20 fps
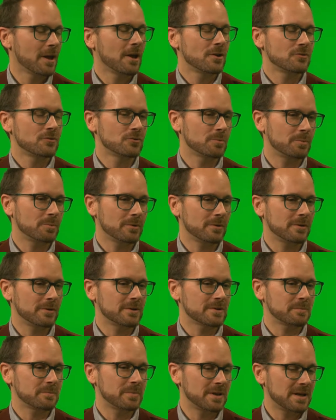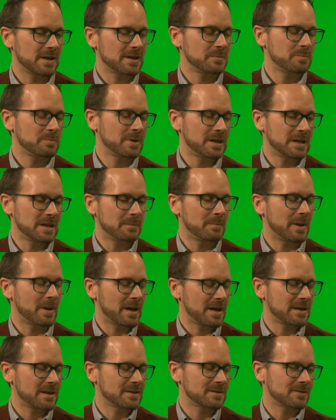Drupal is a
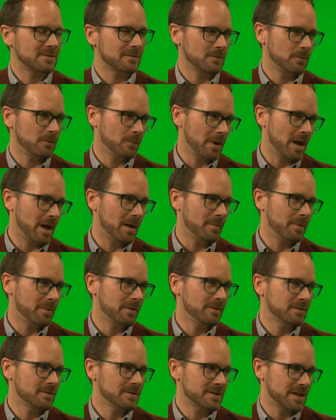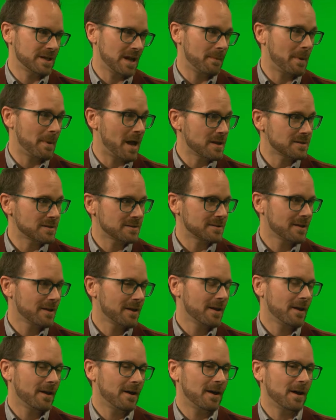PHP-based web CMS.
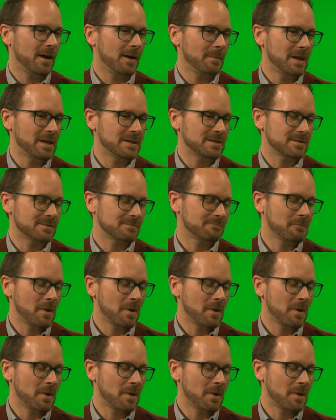It's